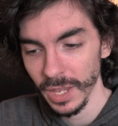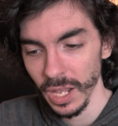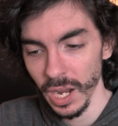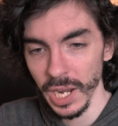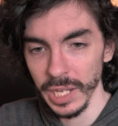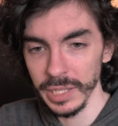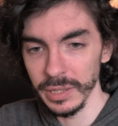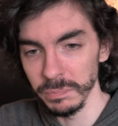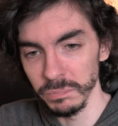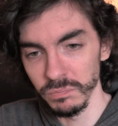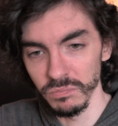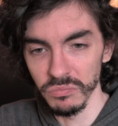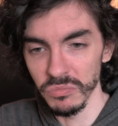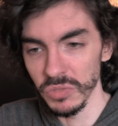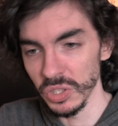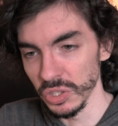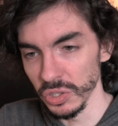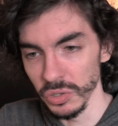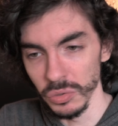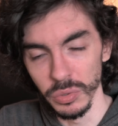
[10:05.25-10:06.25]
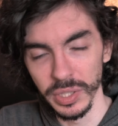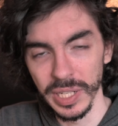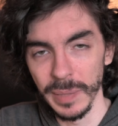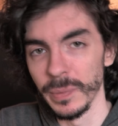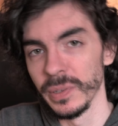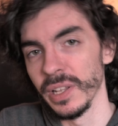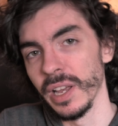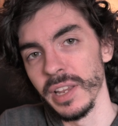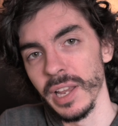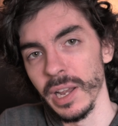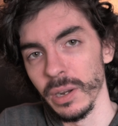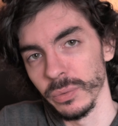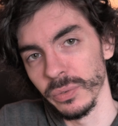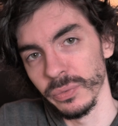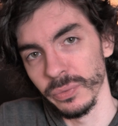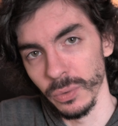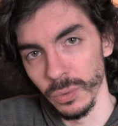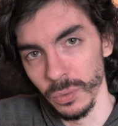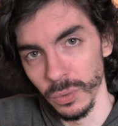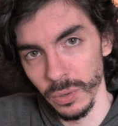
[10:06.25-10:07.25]
and you keep an eye out
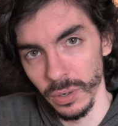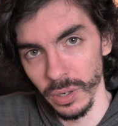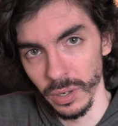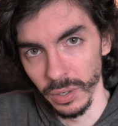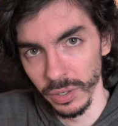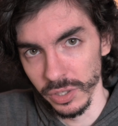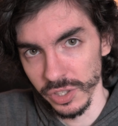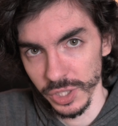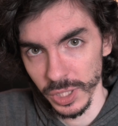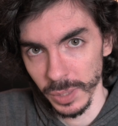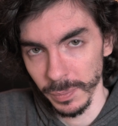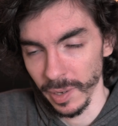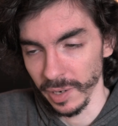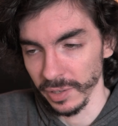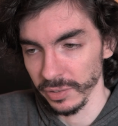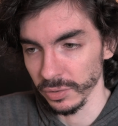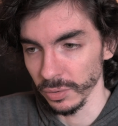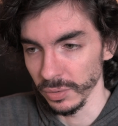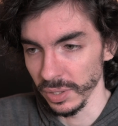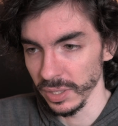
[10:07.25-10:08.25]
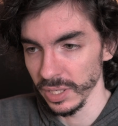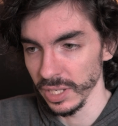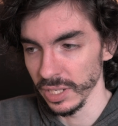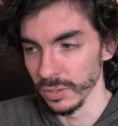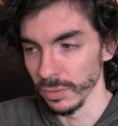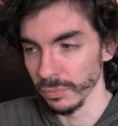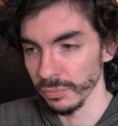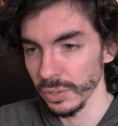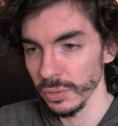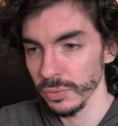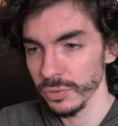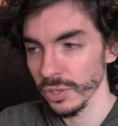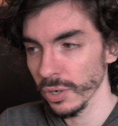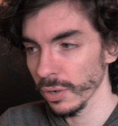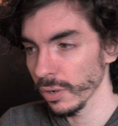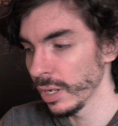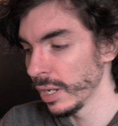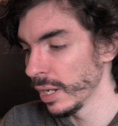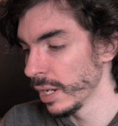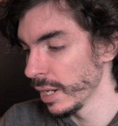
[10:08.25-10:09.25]
for a cheap XQD in the future.